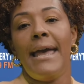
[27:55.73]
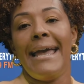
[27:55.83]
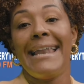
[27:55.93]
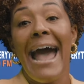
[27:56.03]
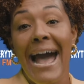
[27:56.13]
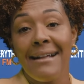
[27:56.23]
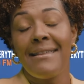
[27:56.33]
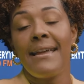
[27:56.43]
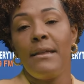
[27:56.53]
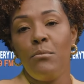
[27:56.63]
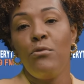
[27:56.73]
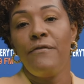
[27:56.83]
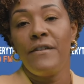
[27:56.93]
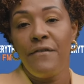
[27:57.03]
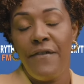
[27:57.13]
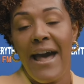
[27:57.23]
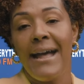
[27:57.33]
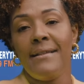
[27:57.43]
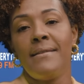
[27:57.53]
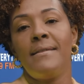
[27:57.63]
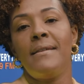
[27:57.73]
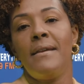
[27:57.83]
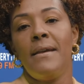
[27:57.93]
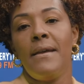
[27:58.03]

and acting and moving fast